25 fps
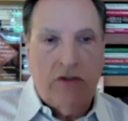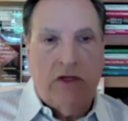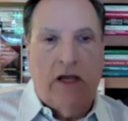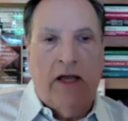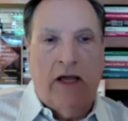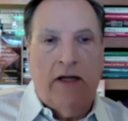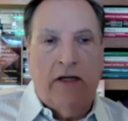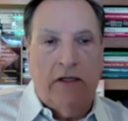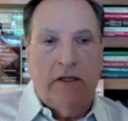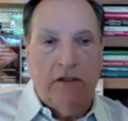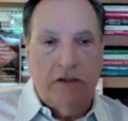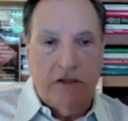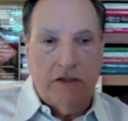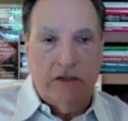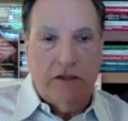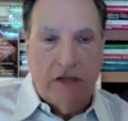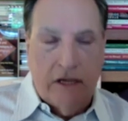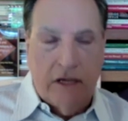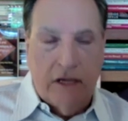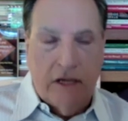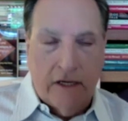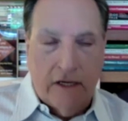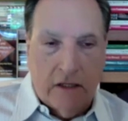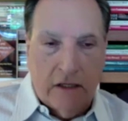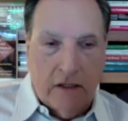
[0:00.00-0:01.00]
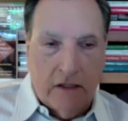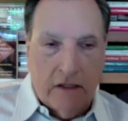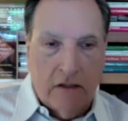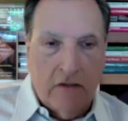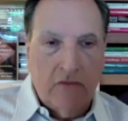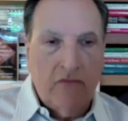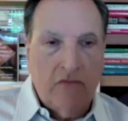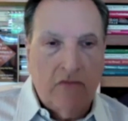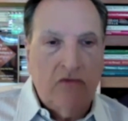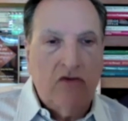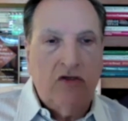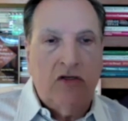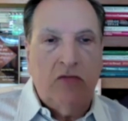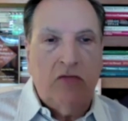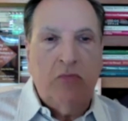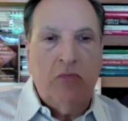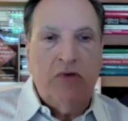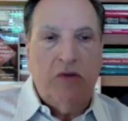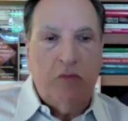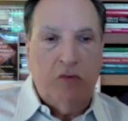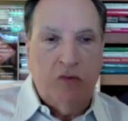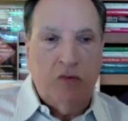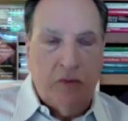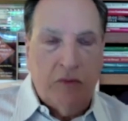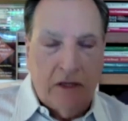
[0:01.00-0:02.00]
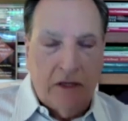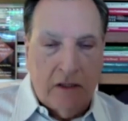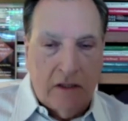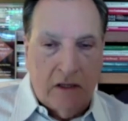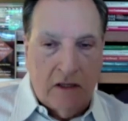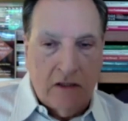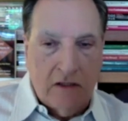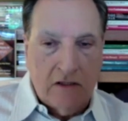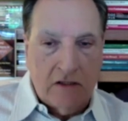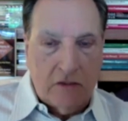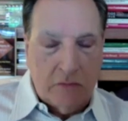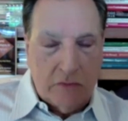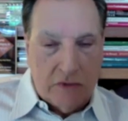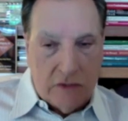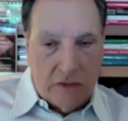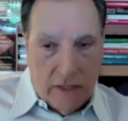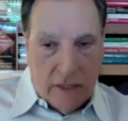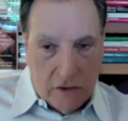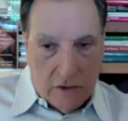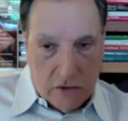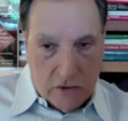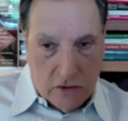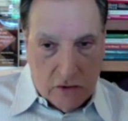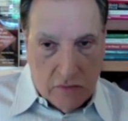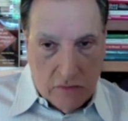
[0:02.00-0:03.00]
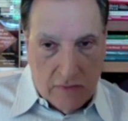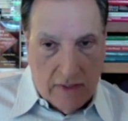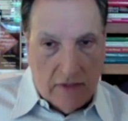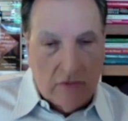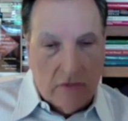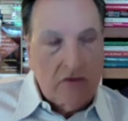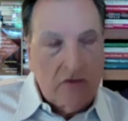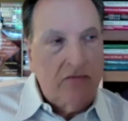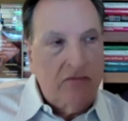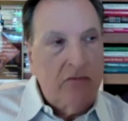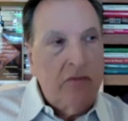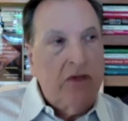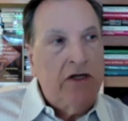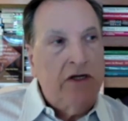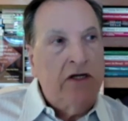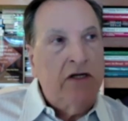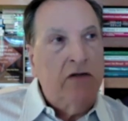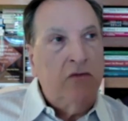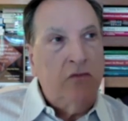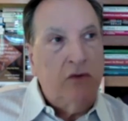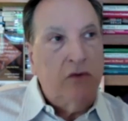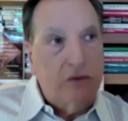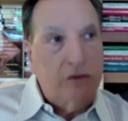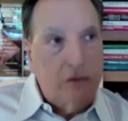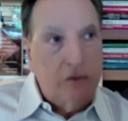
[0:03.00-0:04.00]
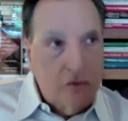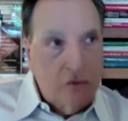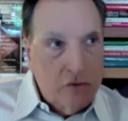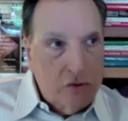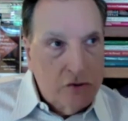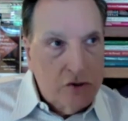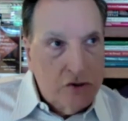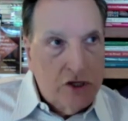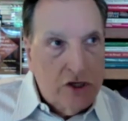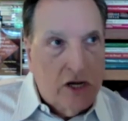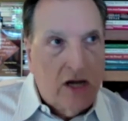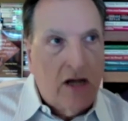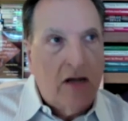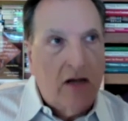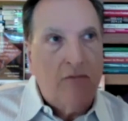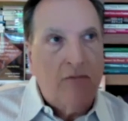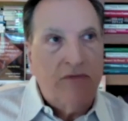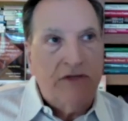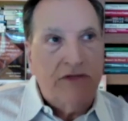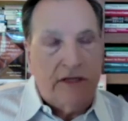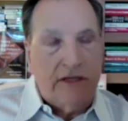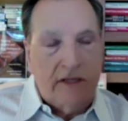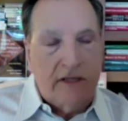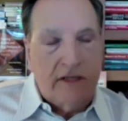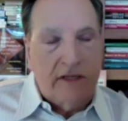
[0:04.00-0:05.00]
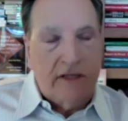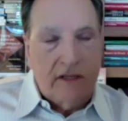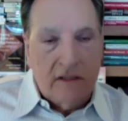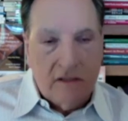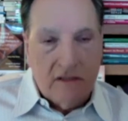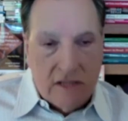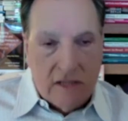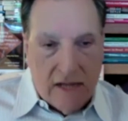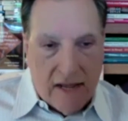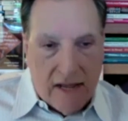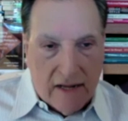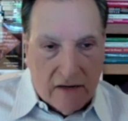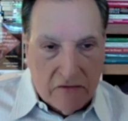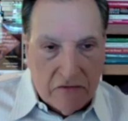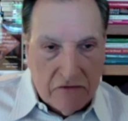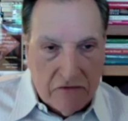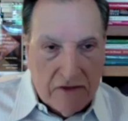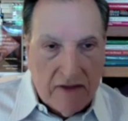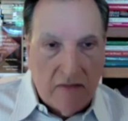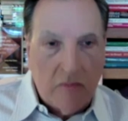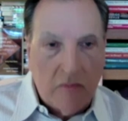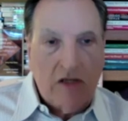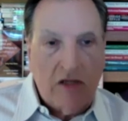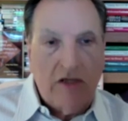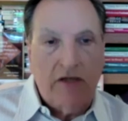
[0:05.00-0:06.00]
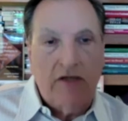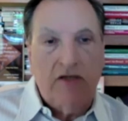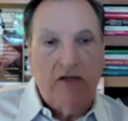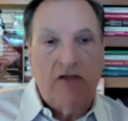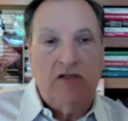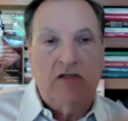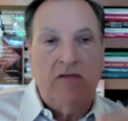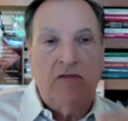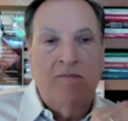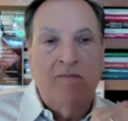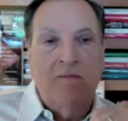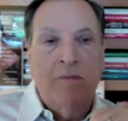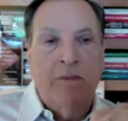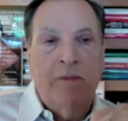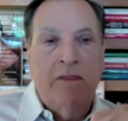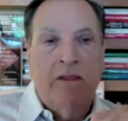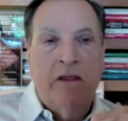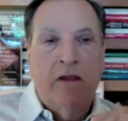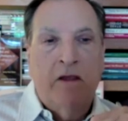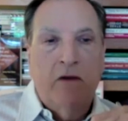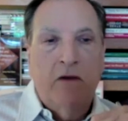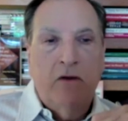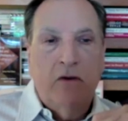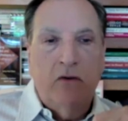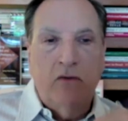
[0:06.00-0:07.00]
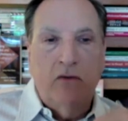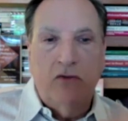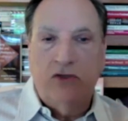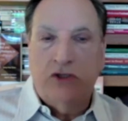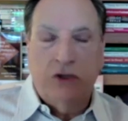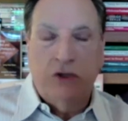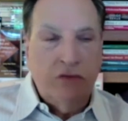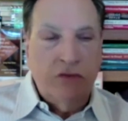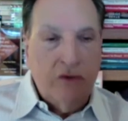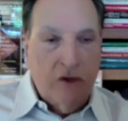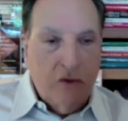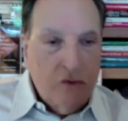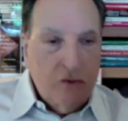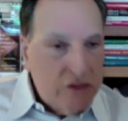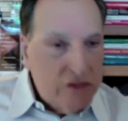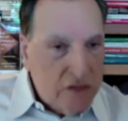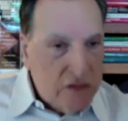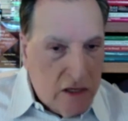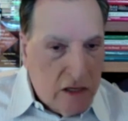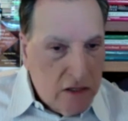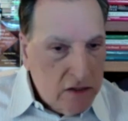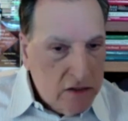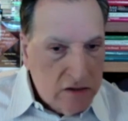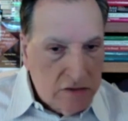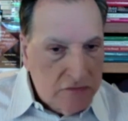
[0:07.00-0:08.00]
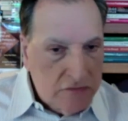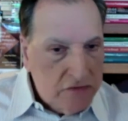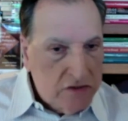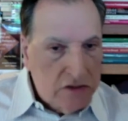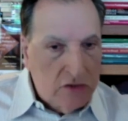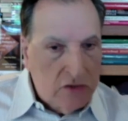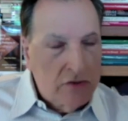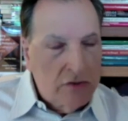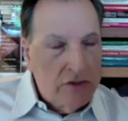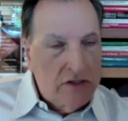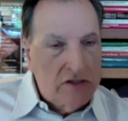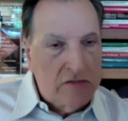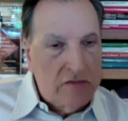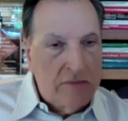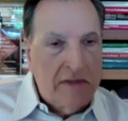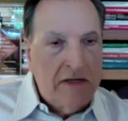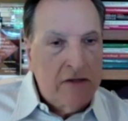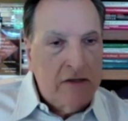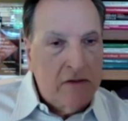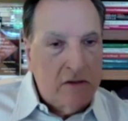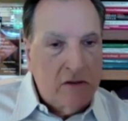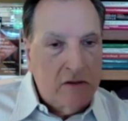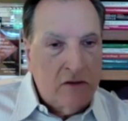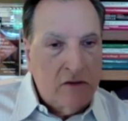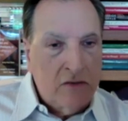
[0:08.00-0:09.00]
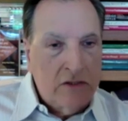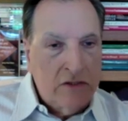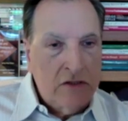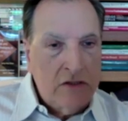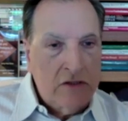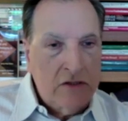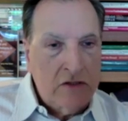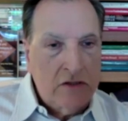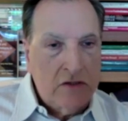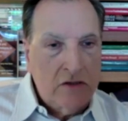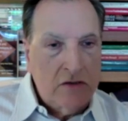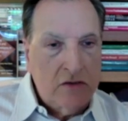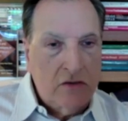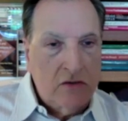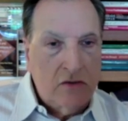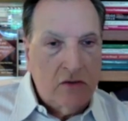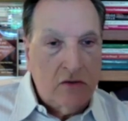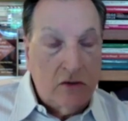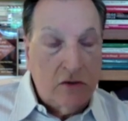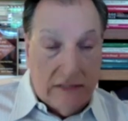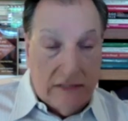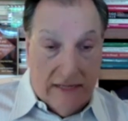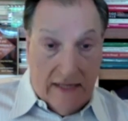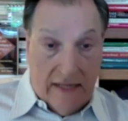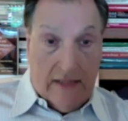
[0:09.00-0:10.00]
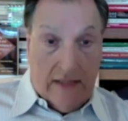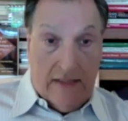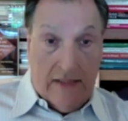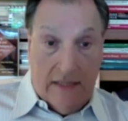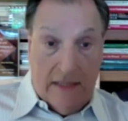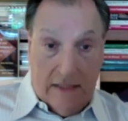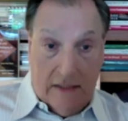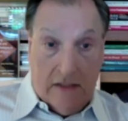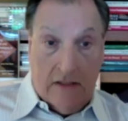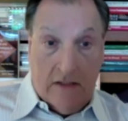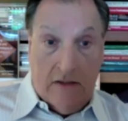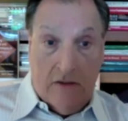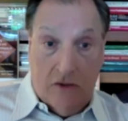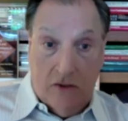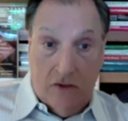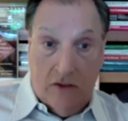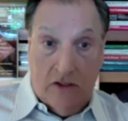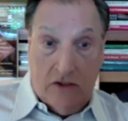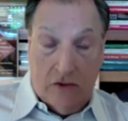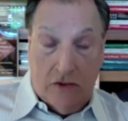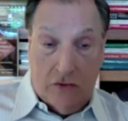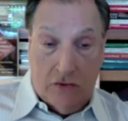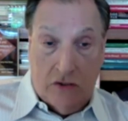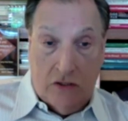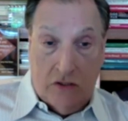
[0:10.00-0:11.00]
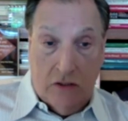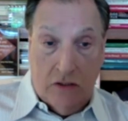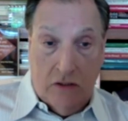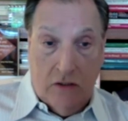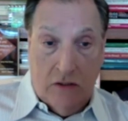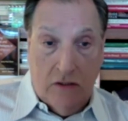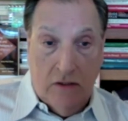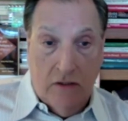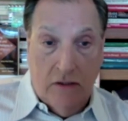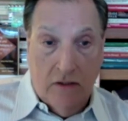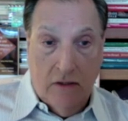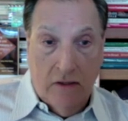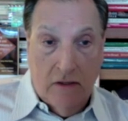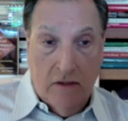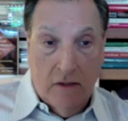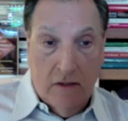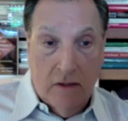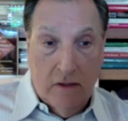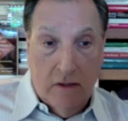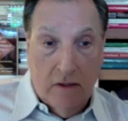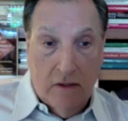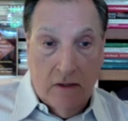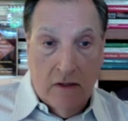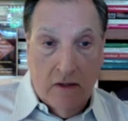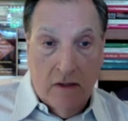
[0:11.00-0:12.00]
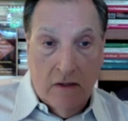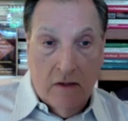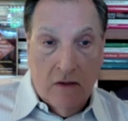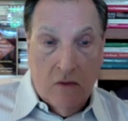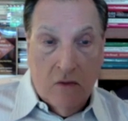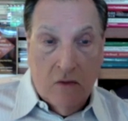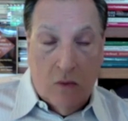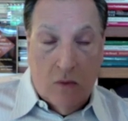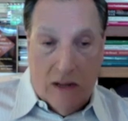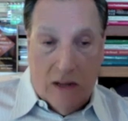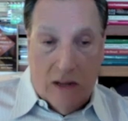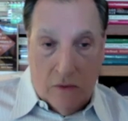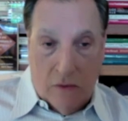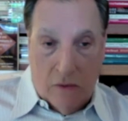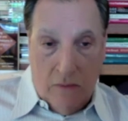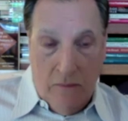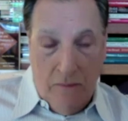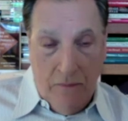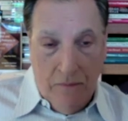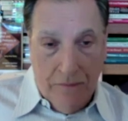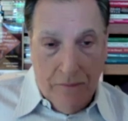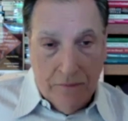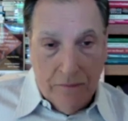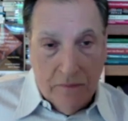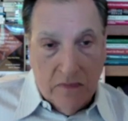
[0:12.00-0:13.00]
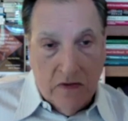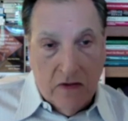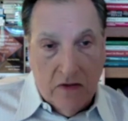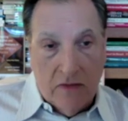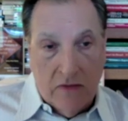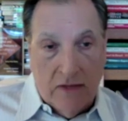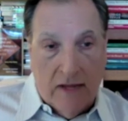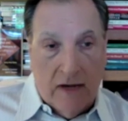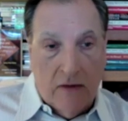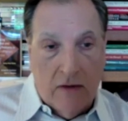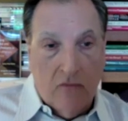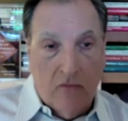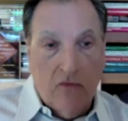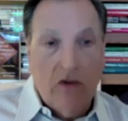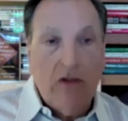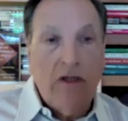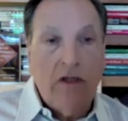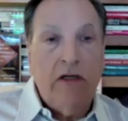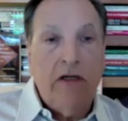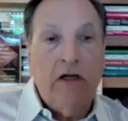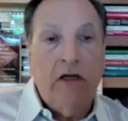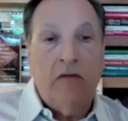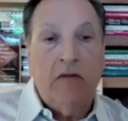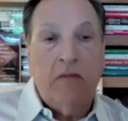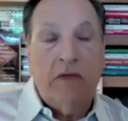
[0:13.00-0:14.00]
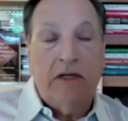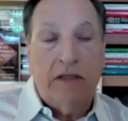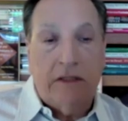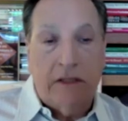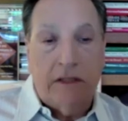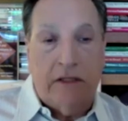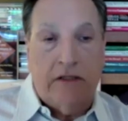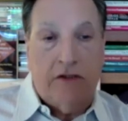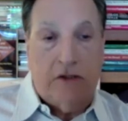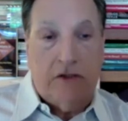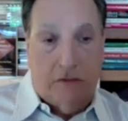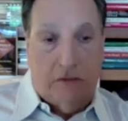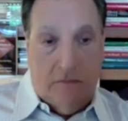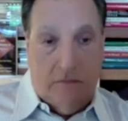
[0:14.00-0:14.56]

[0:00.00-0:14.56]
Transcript: and executives and people making substantial amounts of money with good jobs, intact families, who show no signs of serious mental illness could get addicted to this drug? Wow, that really got my attention